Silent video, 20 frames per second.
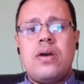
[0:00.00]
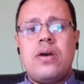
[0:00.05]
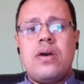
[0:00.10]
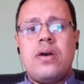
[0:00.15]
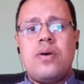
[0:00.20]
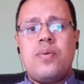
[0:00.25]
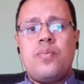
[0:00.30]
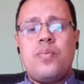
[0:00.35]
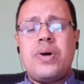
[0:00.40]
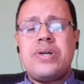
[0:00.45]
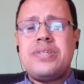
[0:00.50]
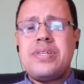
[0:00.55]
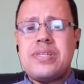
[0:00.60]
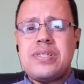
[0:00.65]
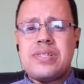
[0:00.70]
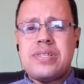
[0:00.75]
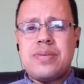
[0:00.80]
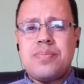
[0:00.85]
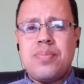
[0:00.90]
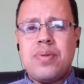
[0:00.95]
What does it
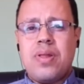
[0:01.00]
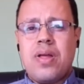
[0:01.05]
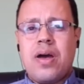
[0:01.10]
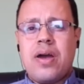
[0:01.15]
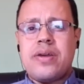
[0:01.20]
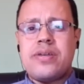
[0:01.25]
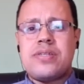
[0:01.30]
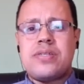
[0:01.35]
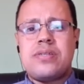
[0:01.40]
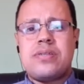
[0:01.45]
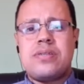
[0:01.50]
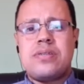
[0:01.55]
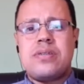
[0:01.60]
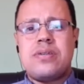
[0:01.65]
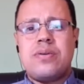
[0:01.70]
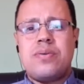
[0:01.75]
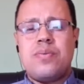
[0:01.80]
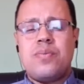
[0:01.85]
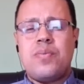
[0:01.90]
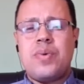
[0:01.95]
symbolize?
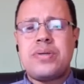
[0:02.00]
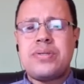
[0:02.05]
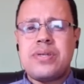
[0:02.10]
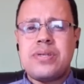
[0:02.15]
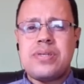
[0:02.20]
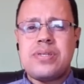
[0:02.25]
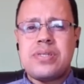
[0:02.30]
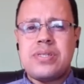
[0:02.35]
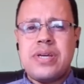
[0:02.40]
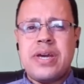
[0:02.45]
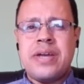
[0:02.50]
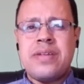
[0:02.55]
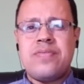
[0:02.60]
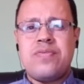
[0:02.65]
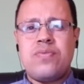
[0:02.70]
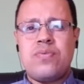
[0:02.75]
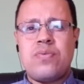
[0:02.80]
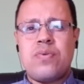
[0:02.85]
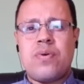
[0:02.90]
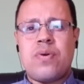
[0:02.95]
What does it stand
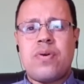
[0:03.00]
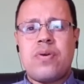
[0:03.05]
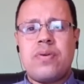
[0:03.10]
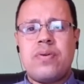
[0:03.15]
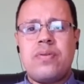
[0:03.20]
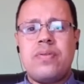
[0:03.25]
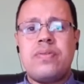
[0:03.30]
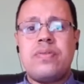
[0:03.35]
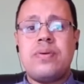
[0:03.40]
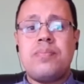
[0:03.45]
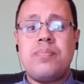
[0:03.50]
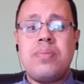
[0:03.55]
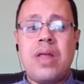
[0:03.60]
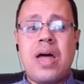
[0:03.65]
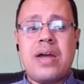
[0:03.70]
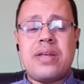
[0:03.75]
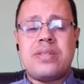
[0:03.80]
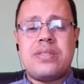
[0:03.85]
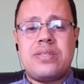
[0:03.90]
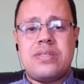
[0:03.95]
for? The
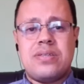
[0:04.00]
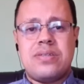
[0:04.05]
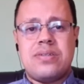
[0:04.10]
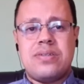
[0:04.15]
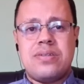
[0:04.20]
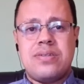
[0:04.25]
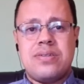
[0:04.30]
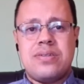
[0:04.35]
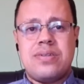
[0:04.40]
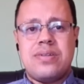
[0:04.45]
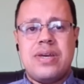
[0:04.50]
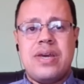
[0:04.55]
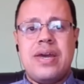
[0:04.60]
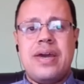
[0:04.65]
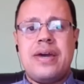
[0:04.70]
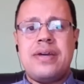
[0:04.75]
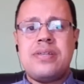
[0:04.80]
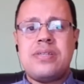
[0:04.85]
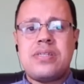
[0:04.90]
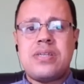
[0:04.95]
blood
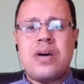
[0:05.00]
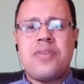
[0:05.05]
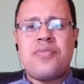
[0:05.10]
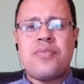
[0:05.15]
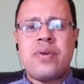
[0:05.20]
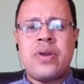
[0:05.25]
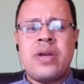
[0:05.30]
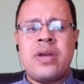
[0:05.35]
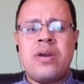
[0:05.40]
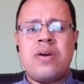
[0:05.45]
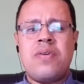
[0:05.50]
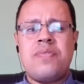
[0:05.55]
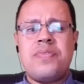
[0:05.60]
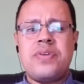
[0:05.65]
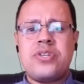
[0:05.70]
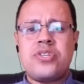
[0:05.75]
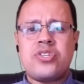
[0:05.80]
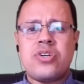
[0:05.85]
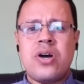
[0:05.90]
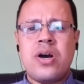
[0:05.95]
and suffering of the
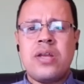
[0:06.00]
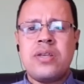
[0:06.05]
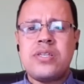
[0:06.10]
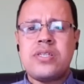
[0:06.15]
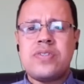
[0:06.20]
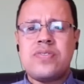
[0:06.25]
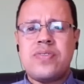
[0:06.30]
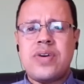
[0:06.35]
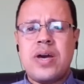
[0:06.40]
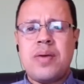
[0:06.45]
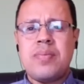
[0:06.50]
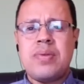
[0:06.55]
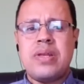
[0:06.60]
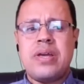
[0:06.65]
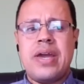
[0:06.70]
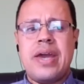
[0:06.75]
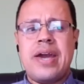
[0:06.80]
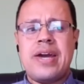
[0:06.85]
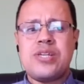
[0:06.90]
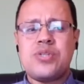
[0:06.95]
child's family,
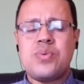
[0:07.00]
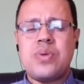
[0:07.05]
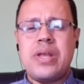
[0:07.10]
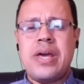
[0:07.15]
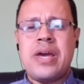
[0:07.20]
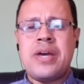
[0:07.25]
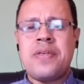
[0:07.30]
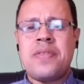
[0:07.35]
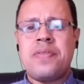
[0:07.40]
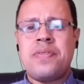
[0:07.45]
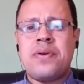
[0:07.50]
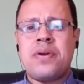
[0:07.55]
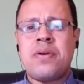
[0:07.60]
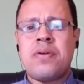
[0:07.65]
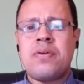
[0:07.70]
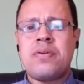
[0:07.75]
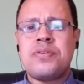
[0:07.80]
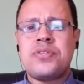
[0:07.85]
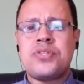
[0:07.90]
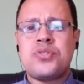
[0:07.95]
as well as
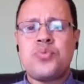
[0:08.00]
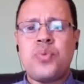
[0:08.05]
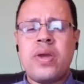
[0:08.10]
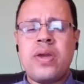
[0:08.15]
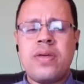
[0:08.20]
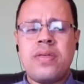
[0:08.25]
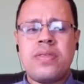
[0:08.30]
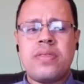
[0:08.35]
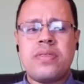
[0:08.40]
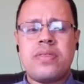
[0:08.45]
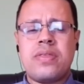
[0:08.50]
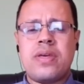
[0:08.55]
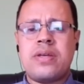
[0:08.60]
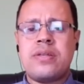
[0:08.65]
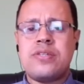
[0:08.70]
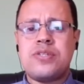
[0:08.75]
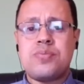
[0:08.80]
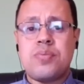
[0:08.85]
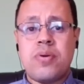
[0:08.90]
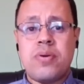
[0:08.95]
their strength and
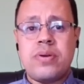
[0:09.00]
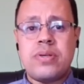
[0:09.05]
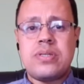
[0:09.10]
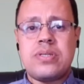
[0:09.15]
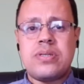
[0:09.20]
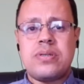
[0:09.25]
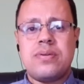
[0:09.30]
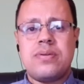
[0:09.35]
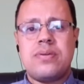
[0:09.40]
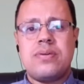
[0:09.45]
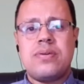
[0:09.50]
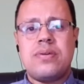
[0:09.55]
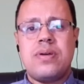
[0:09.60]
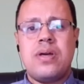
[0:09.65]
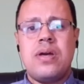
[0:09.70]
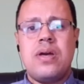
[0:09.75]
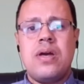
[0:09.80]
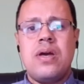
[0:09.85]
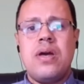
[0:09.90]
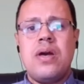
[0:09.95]
spirit.
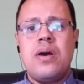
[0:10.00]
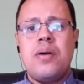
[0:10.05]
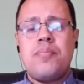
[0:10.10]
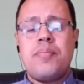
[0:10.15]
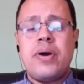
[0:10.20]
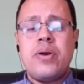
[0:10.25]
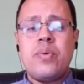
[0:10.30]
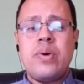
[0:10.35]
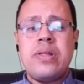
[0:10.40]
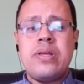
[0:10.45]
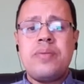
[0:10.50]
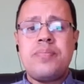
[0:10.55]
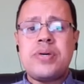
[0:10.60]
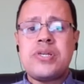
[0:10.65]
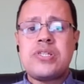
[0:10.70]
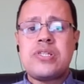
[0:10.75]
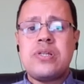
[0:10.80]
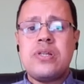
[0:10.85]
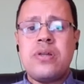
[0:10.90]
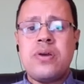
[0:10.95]
Boy Willie
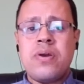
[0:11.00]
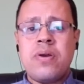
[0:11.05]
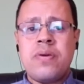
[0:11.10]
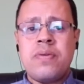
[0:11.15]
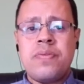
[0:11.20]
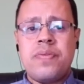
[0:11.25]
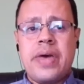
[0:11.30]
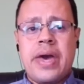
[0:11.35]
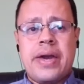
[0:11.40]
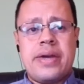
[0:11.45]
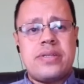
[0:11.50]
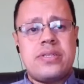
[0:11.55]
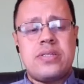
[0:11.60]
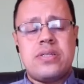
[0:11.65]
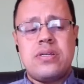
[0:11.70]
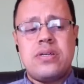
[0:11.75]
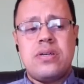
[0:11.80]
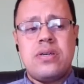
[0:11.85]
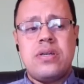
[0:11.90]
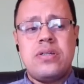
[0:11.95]
must learn that
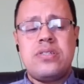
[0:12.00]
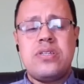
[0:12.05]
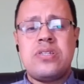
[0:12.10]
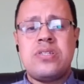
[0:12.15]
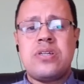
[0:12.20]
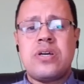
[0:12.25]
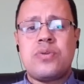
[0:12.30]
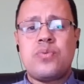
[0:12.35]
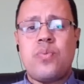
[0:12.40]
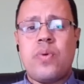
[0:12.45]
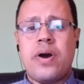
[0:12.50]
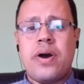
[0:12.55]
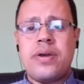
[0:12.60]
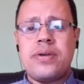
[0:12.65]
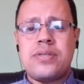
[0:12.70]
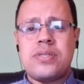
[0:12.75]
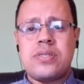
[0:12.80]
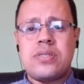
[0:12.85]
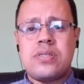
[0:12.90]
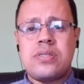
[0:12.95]
it is not
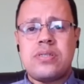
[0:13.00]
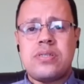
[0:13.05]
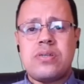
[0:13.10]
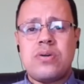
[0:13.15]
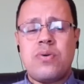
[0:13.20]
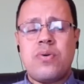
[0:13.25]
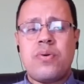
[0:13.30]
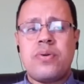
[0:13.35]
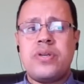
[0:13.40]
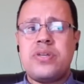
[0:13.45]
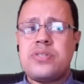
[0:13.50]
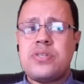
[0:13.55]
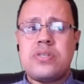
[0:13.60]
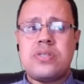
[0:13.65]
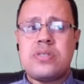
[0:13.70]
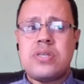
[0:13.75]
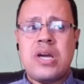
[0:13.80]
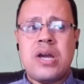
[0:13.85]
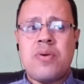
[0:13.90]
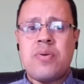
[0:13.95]
wise or
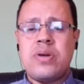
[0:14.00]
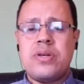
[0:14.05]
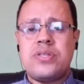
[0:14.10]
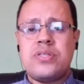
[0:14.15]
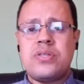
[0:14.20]
necessary to